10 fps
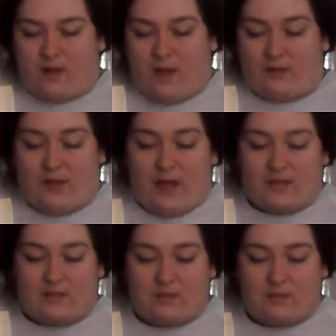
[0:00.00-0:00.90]
at
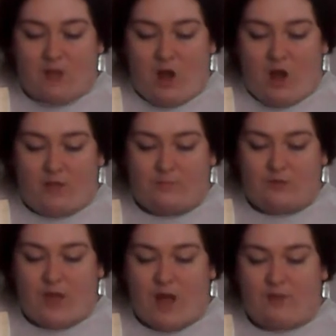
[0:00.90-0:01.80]
that time
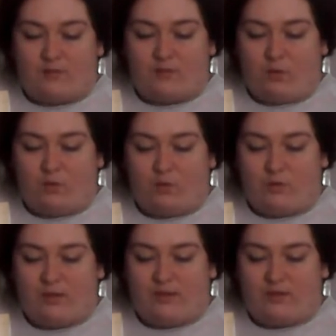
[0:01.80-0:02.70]
to have sold
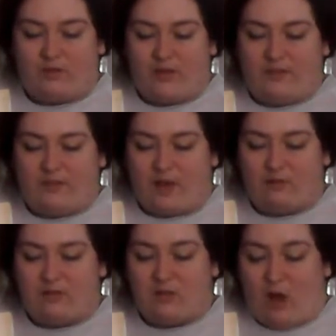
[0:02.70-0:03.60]

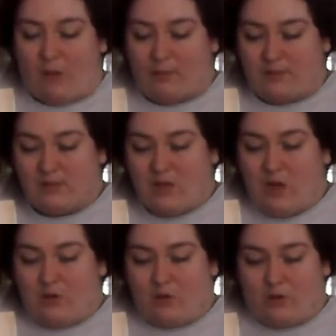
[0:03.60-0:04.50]
23,000 copies
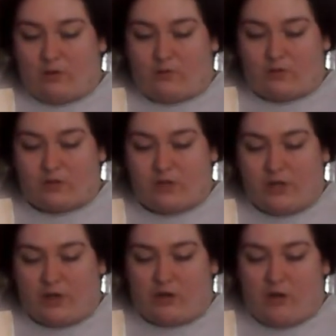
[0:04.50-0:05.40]
during the first
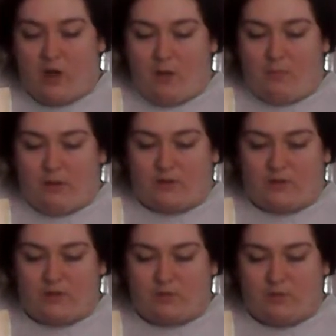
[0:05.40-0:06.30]
year, but
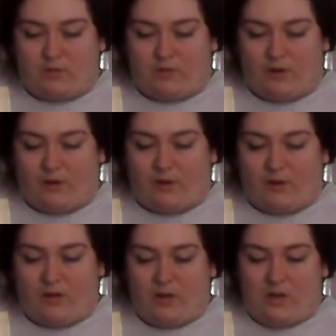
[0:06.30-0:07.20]
this was very
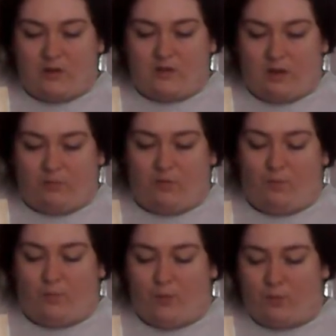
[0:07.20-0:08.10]

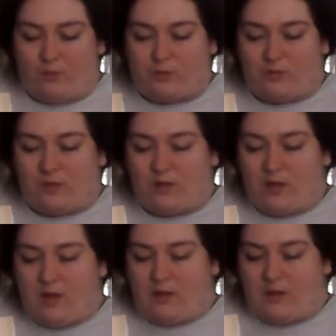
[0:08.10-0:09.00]
doubtful boast.
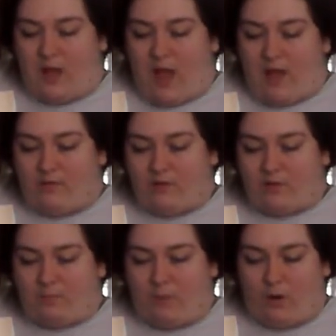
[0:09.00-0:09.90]
The
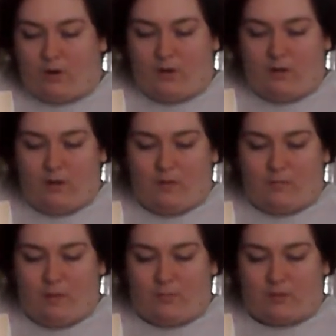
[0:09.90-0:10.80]
average party
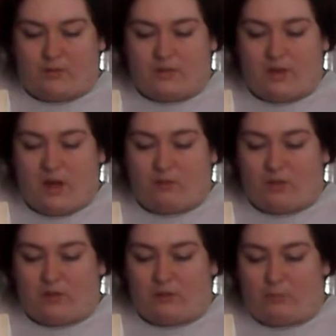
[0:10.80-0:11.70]
member did not
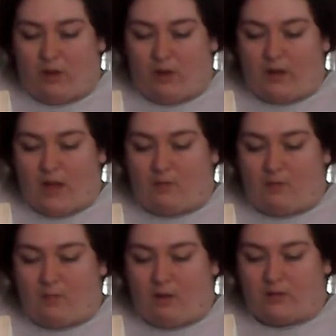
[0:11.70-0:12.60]
read the book, and
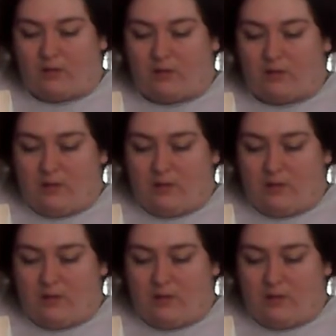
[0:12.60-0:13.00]
among the